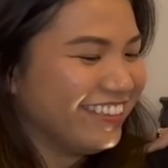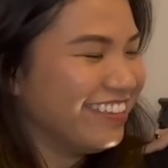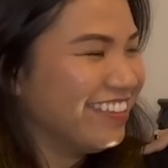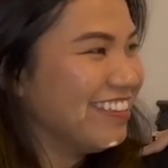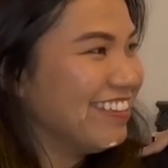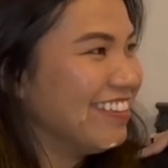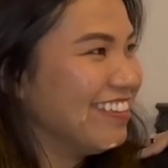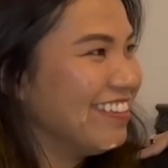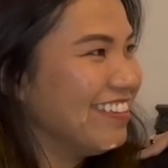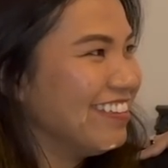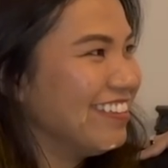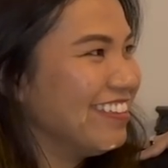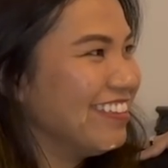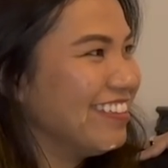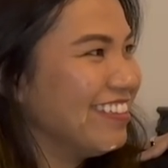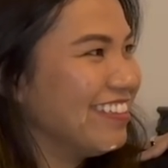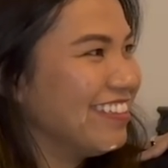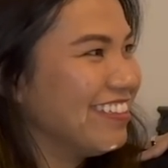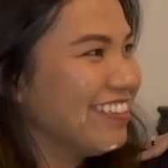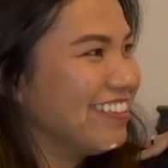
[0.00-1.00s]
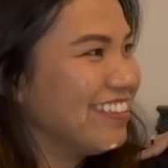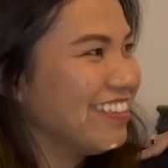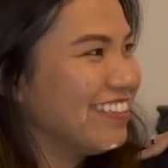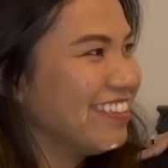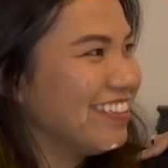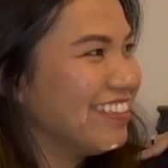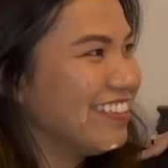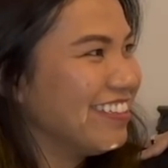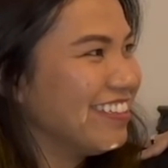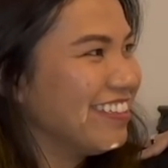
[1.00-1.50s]

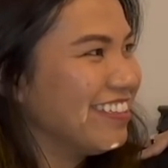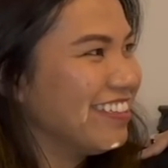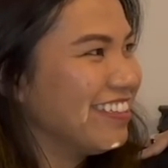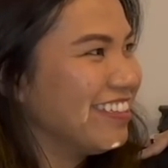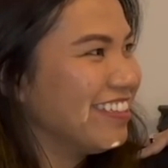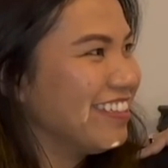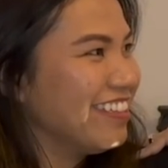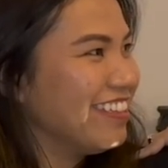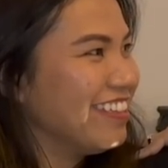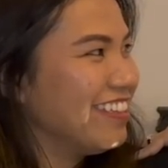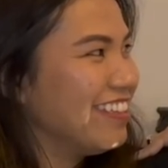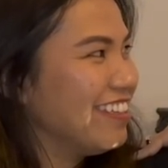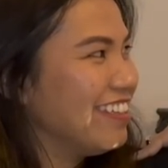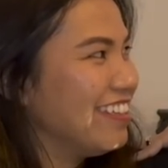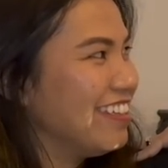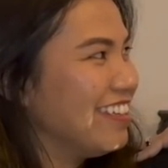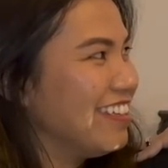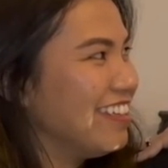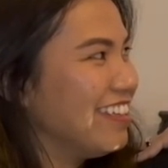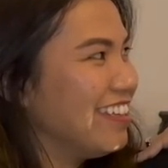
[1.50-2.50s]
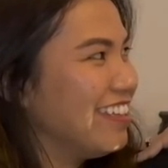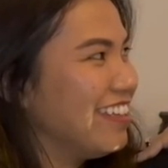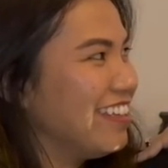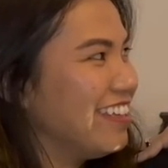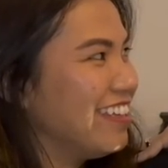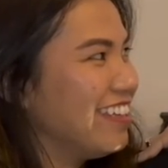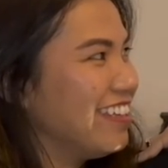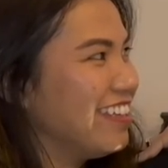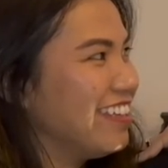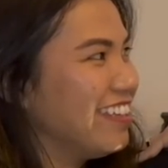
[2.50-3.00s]

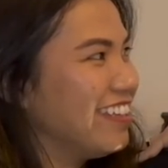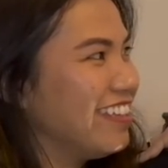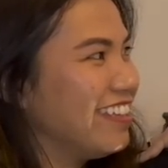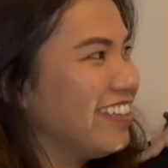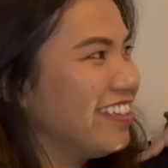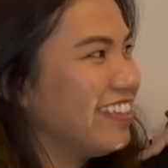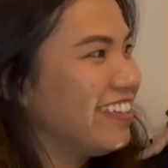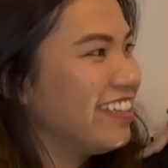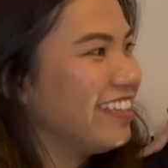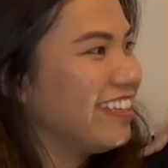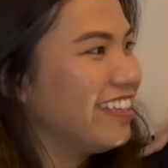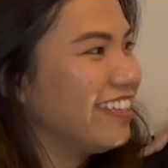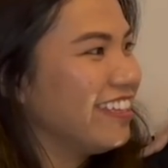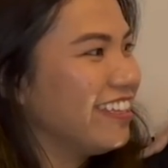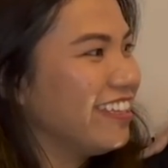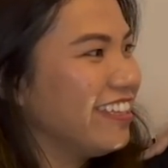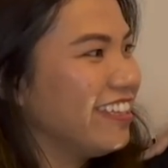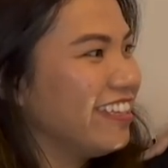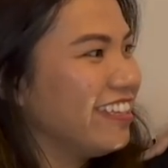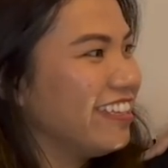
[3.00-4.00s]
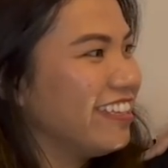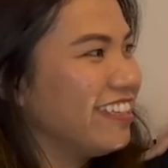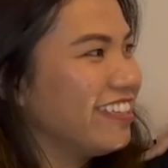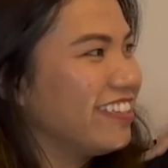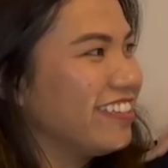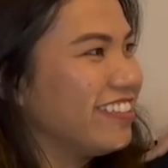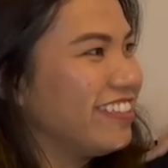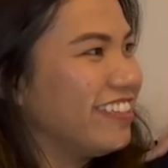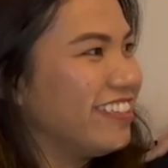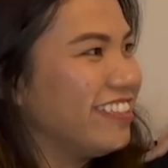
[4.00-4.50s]

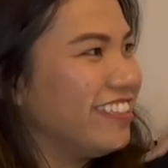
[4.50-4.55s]
[no speech]